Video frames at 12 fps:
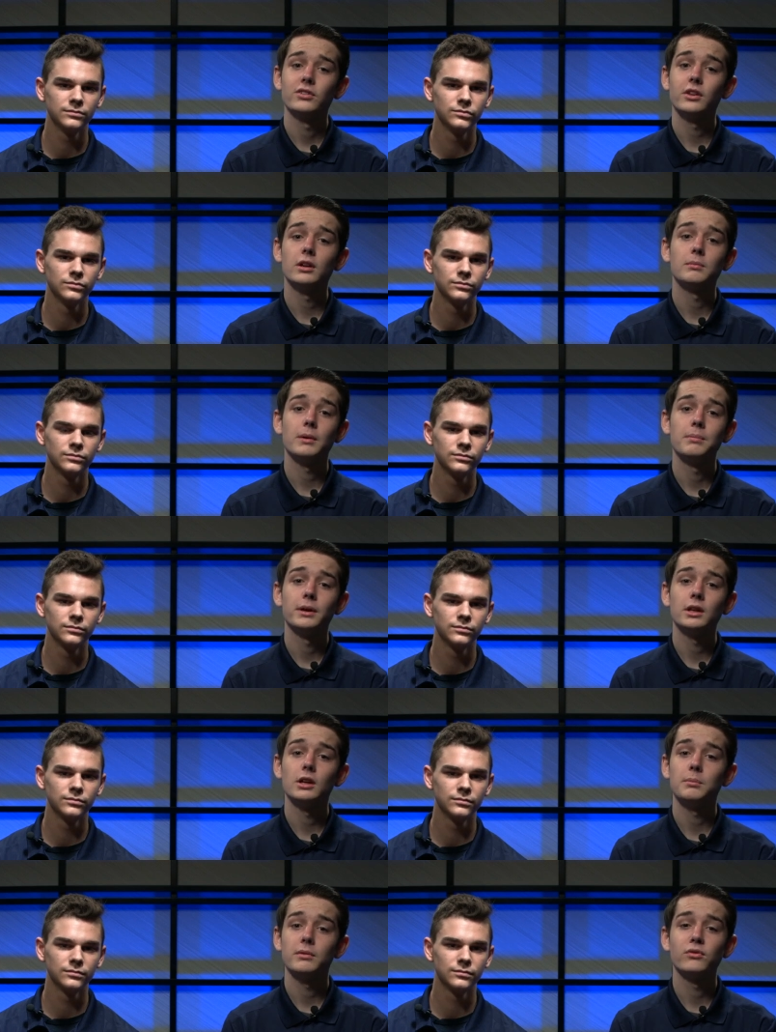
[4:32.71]
Speaker 1: Sign up by
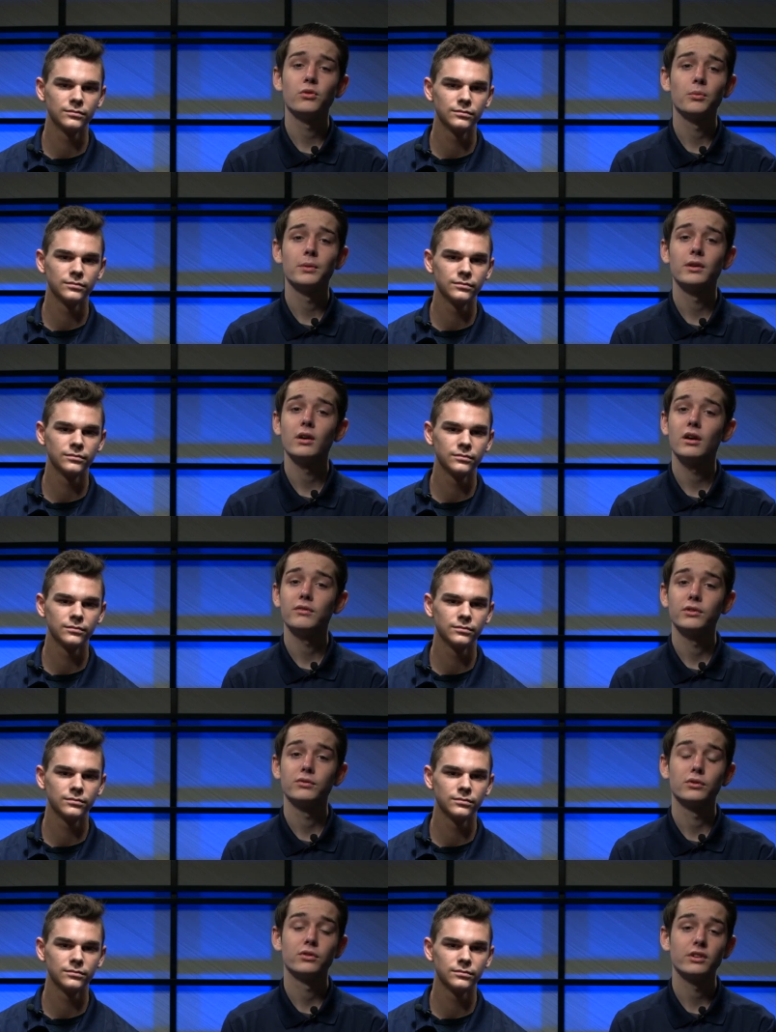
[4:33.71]
picking up a form in the office
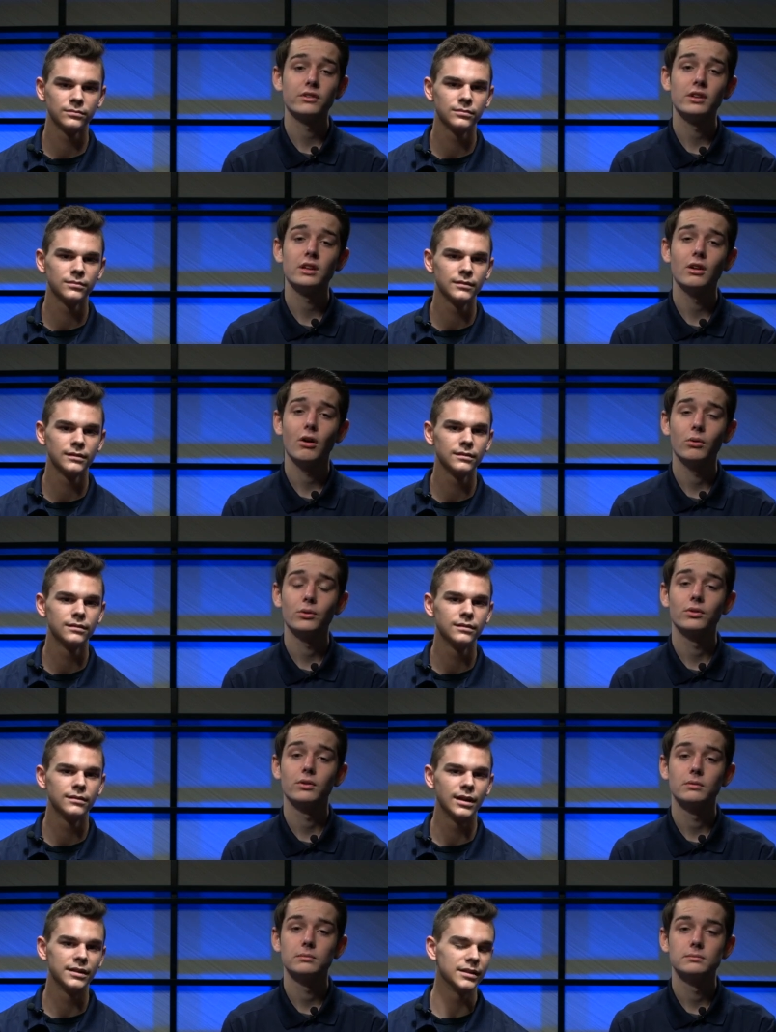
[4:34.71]
for $16.
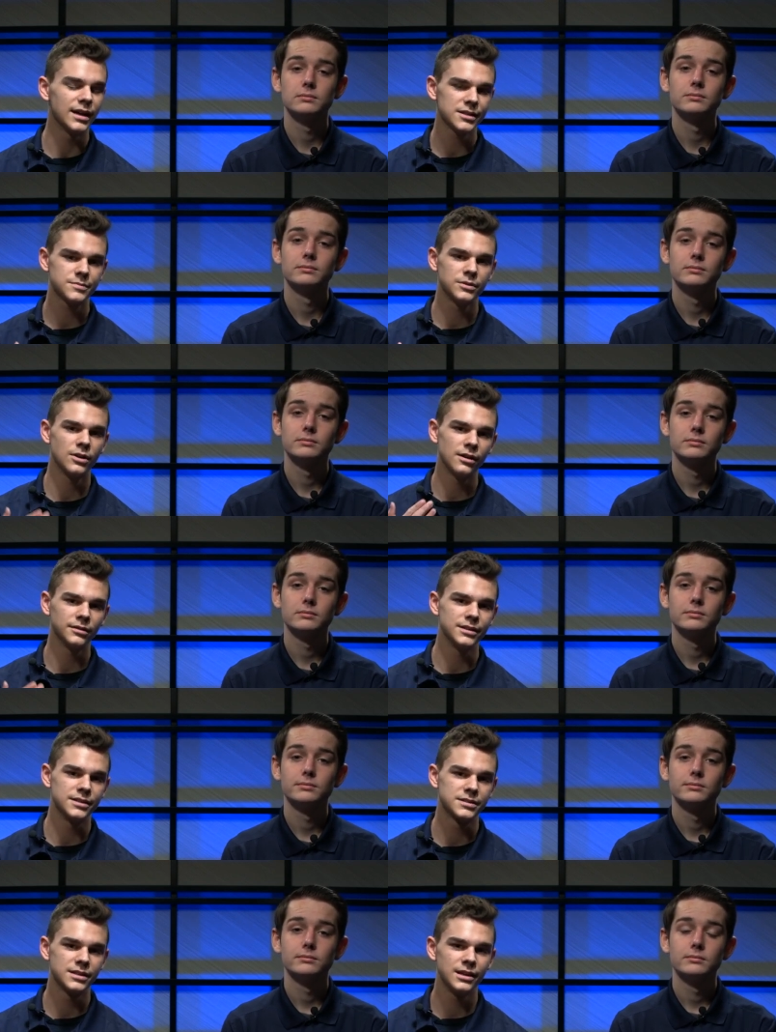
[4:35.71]
Speaker 2: And last but not
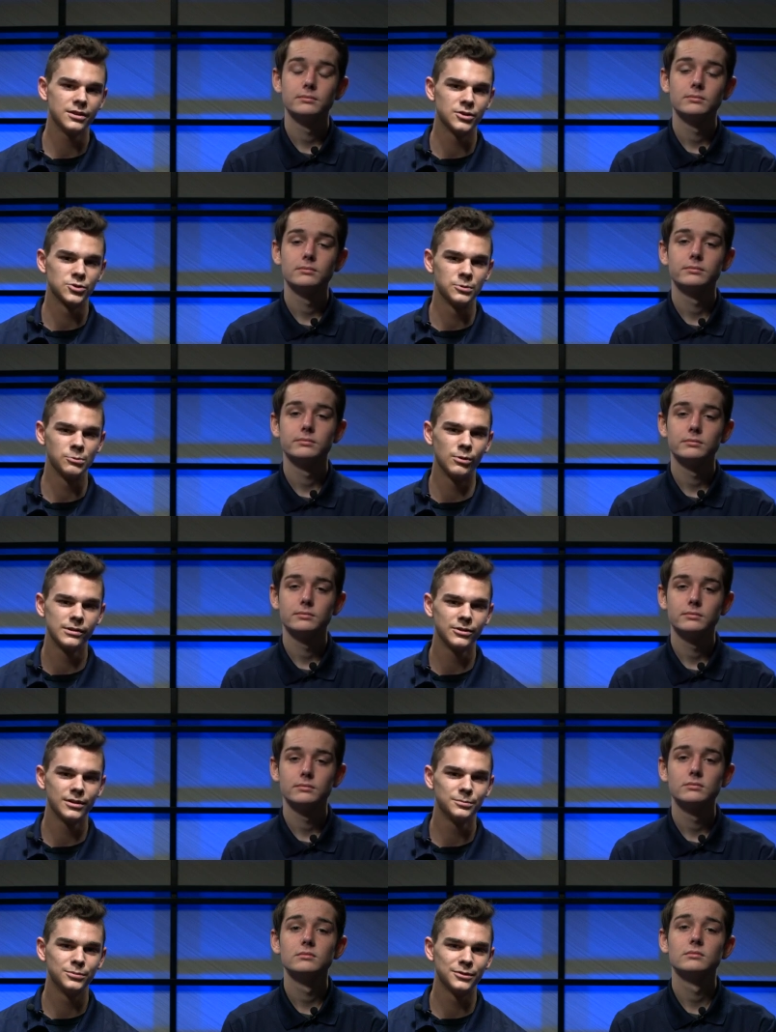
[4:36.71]
least, seniors, we want
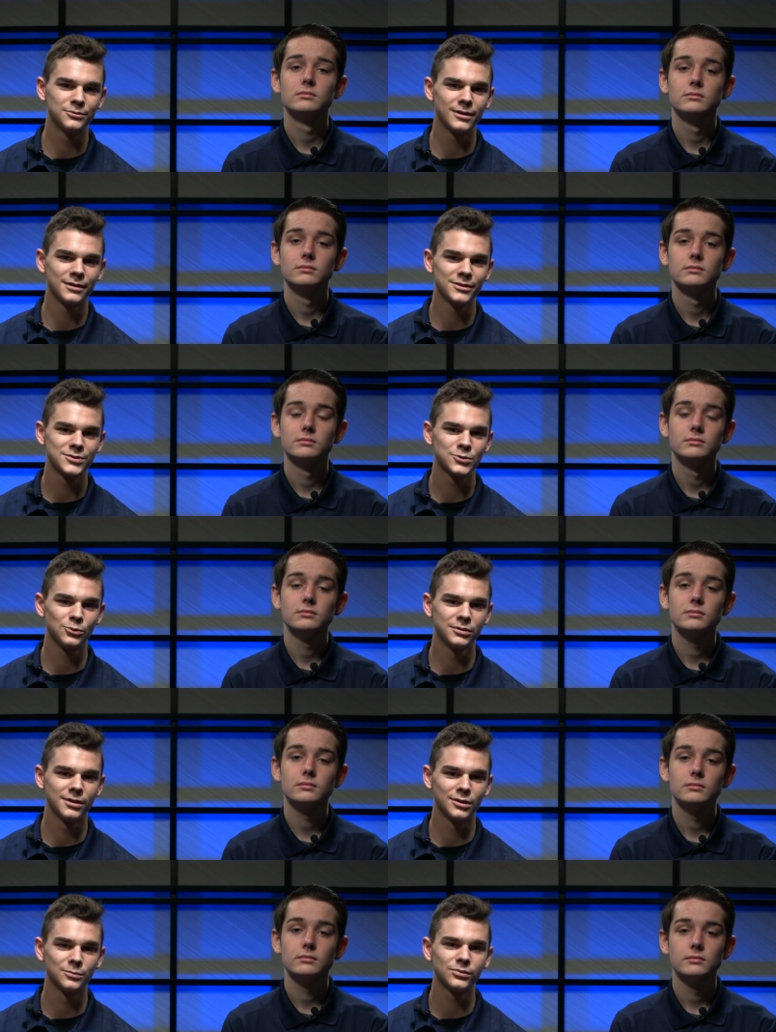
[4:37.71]
your input throughout the school
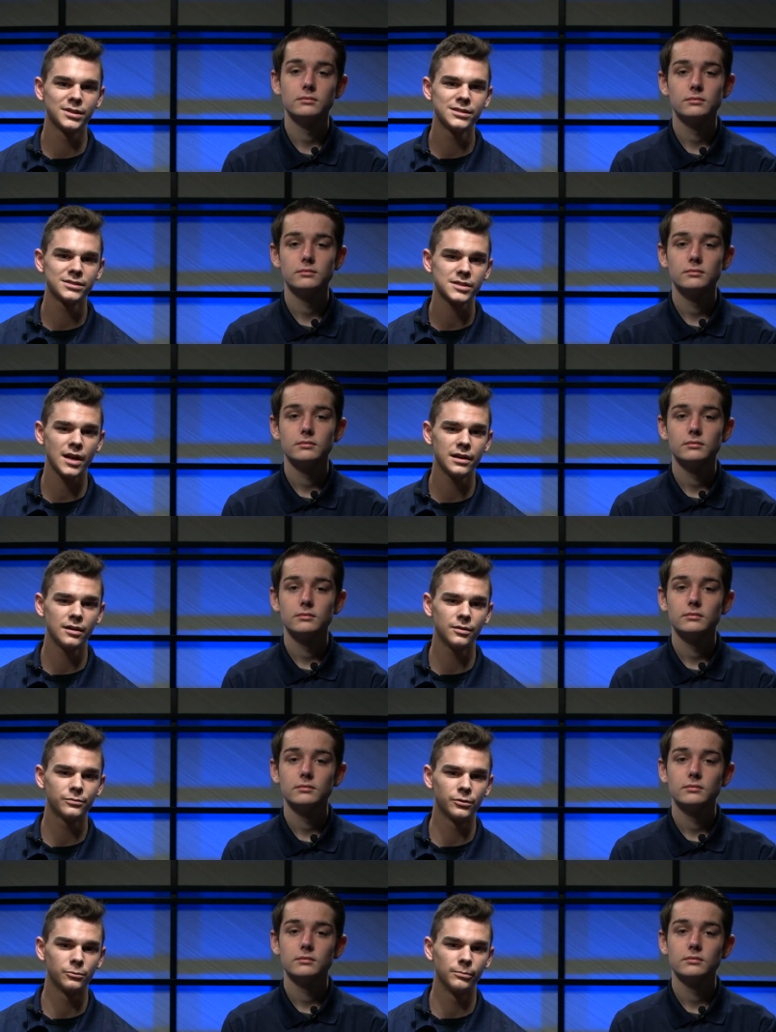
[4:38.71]
year. Please sign
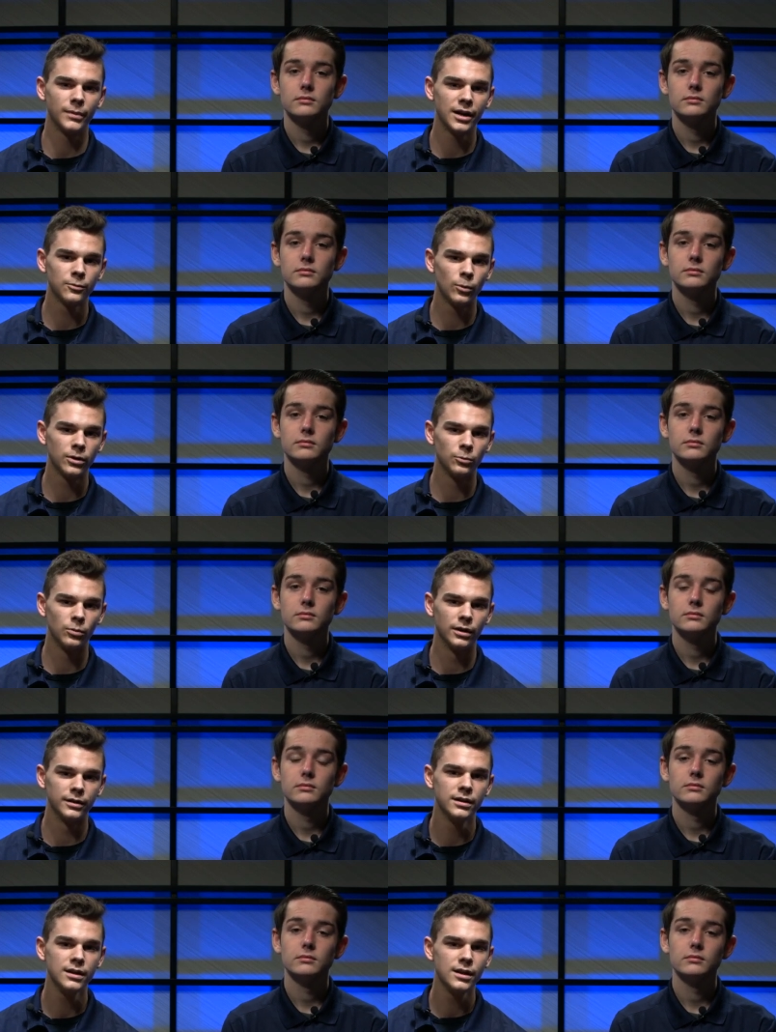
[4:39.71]
up for Remind
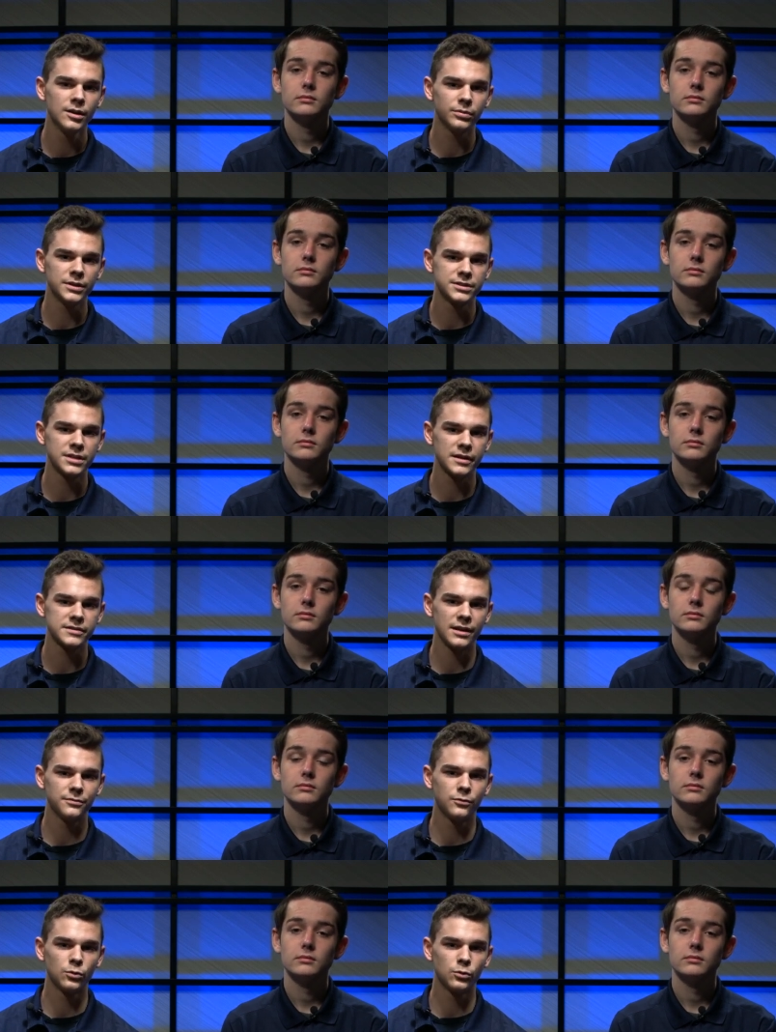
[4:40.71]
101. Please text at